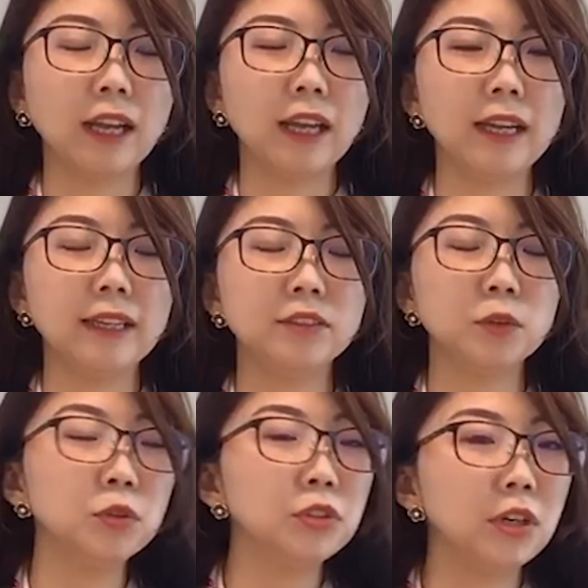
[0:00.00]
And
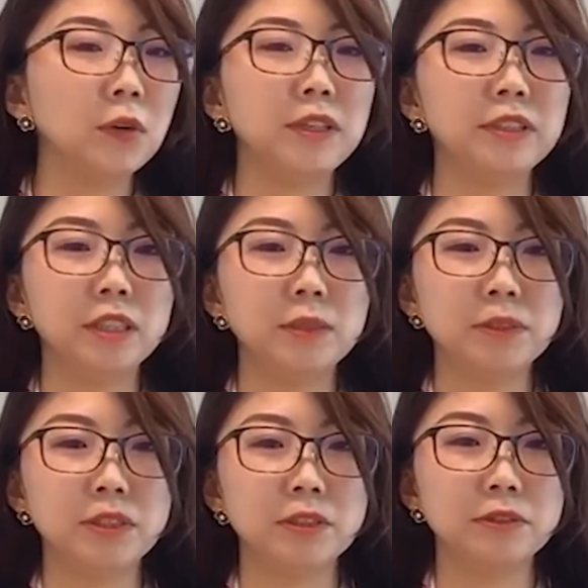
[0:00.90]
also in
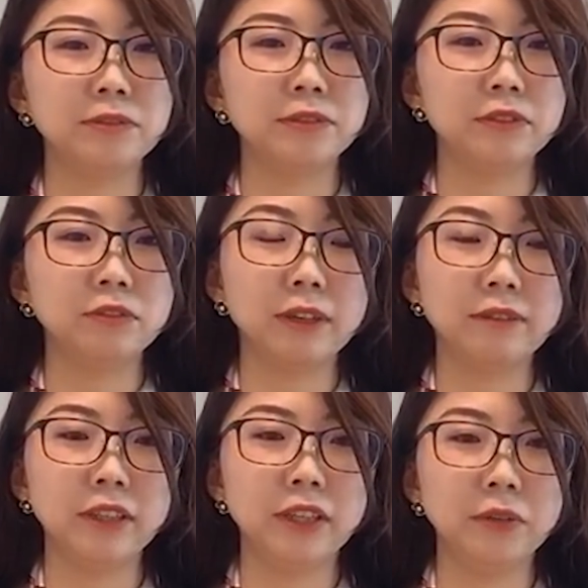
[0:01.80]
terms of
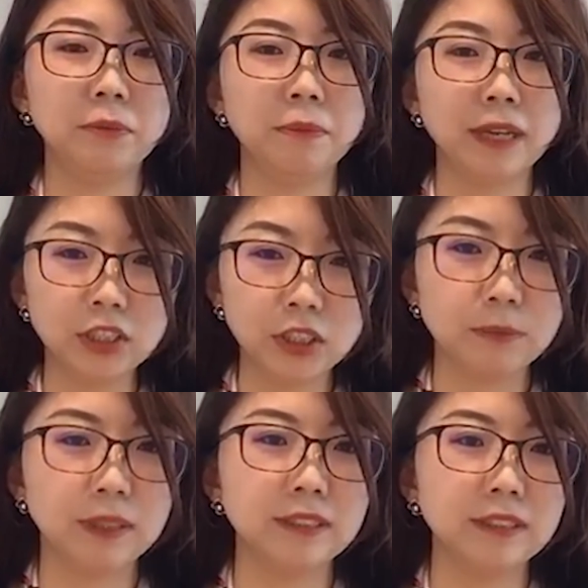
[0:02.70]
revenue
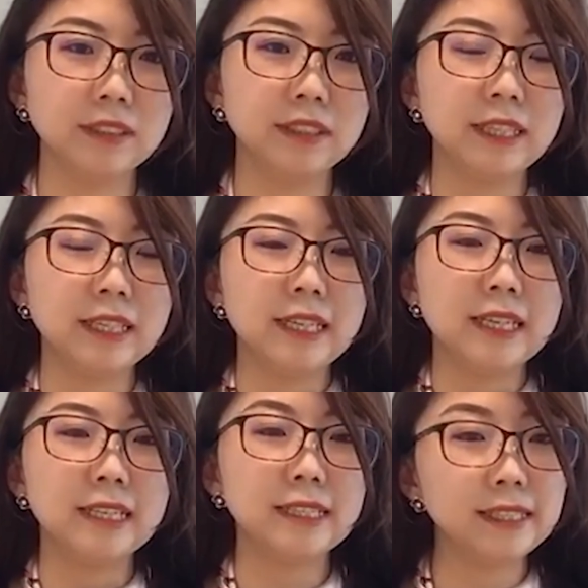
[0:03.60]
measurement,
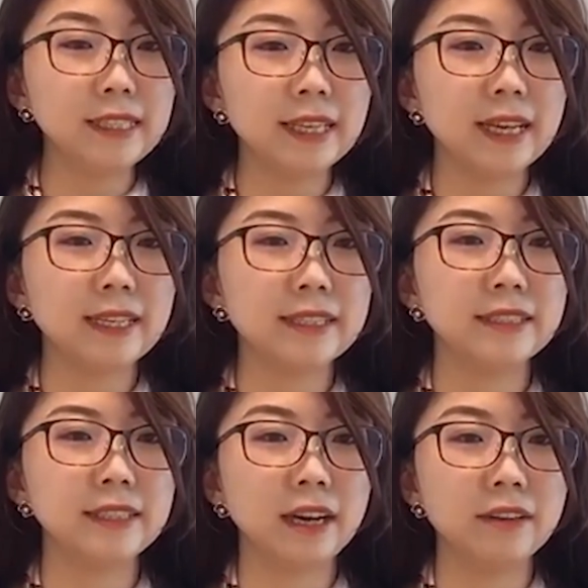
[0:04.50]

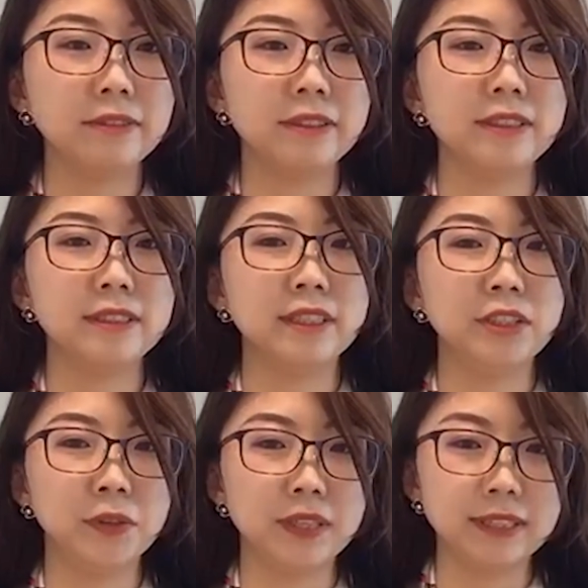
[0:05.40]
CAS, IFRS,
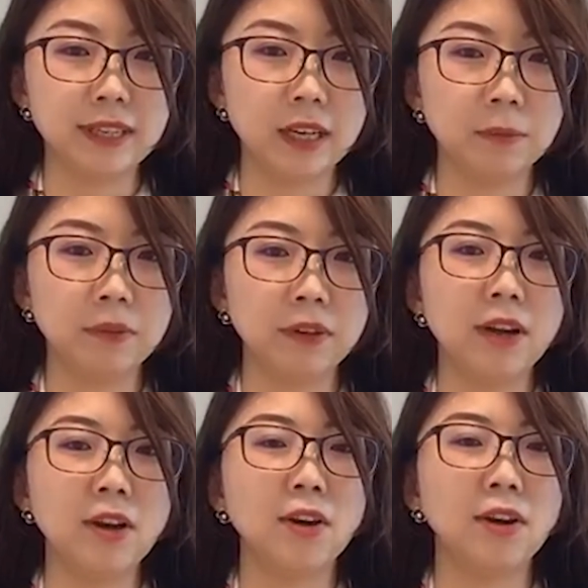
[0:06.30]
and US GAAP
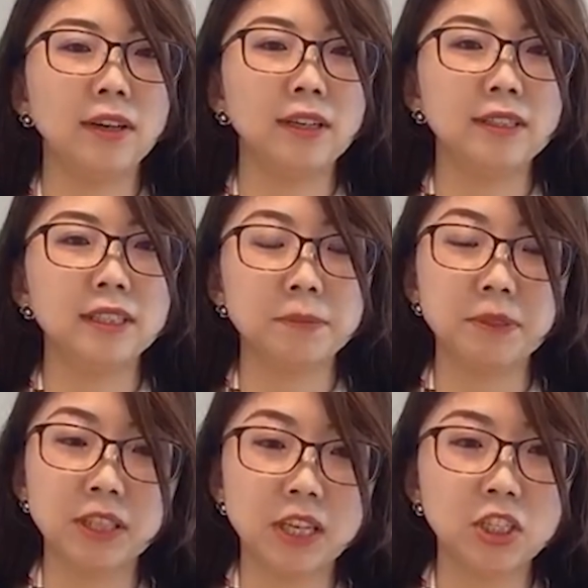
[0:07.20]
are
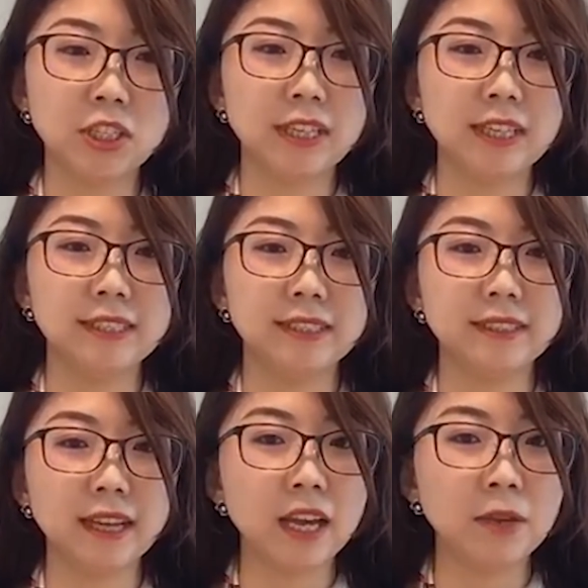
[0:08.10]
substantially the
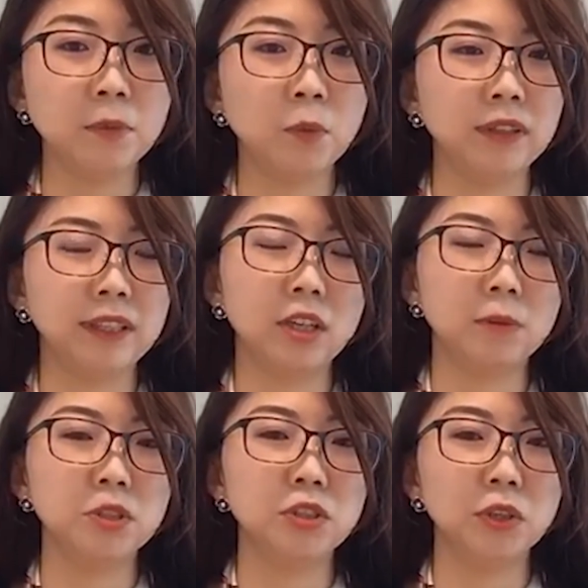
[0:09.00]
same when it
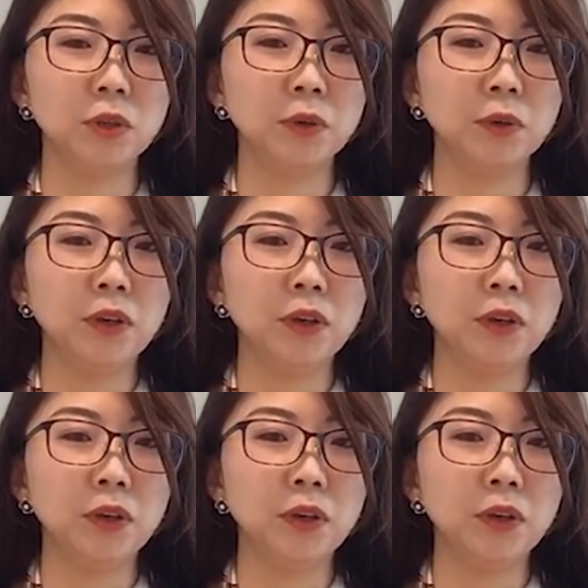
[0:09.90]
comes to